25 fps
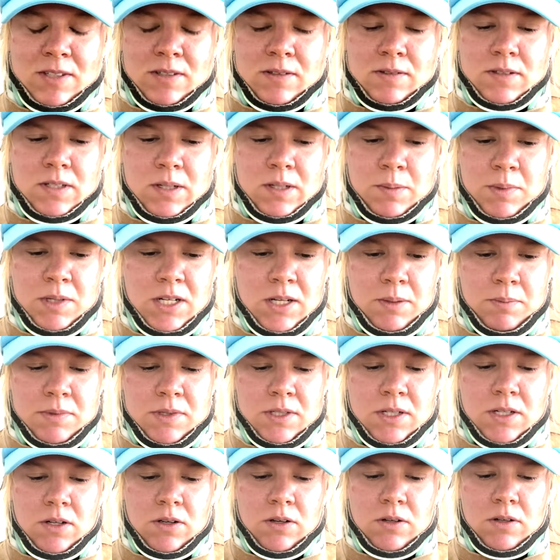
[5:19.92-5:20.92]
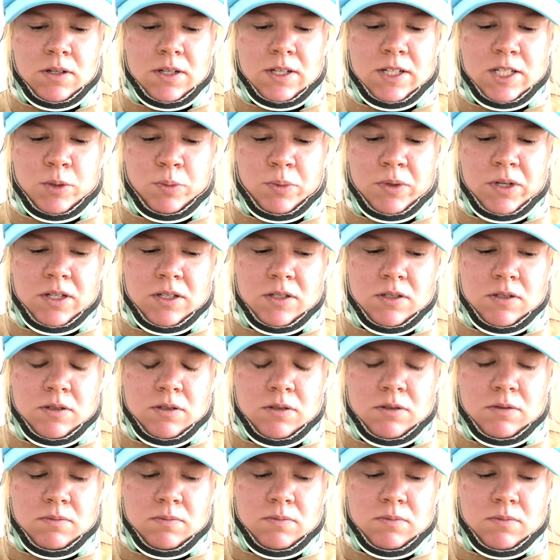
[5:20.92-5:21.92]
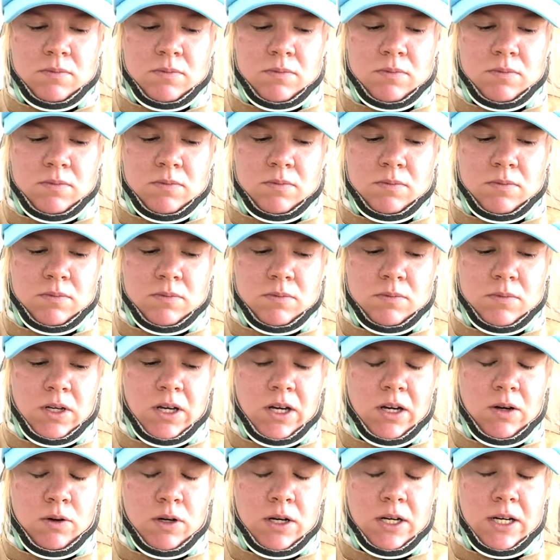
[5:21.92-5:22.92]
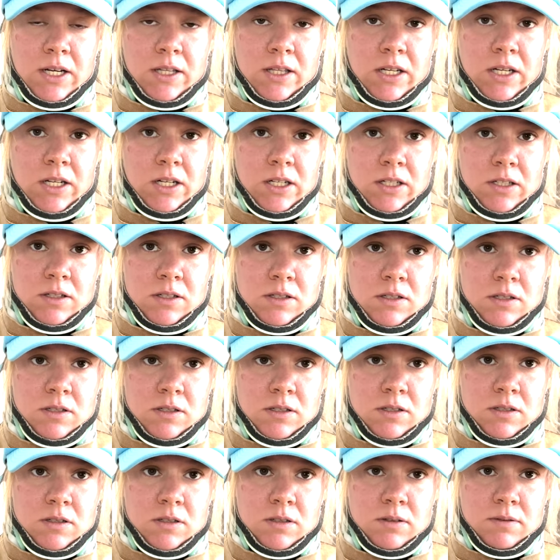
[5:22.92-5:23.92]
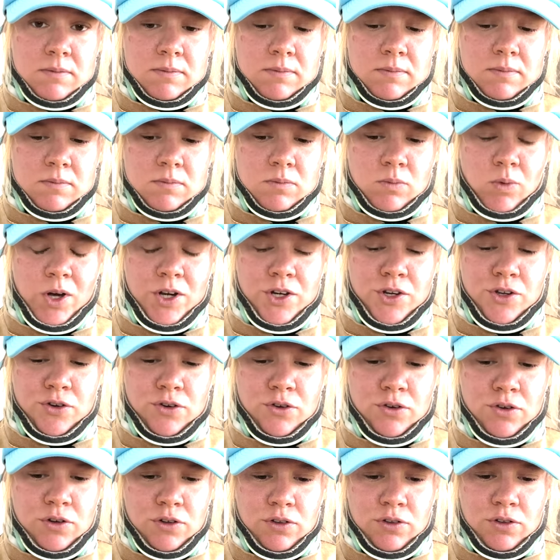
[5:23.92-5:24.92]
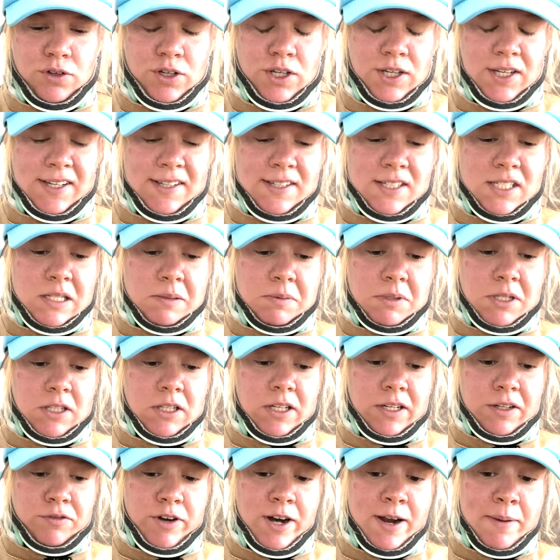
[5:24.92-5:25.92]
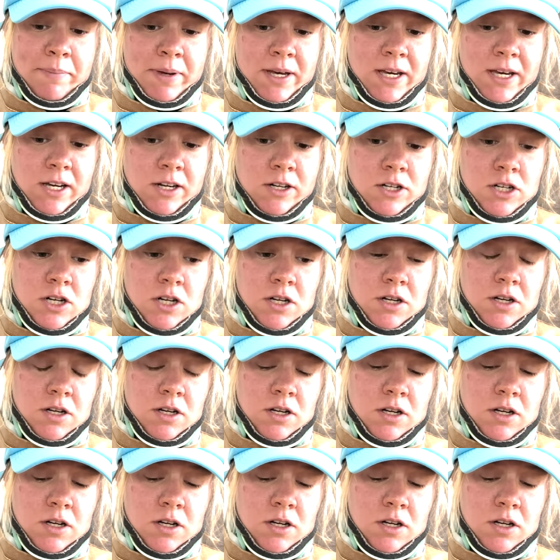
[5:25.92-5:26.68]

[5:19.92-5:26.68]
sometimes they don't express how hard that is when you're looking at something like Rampage.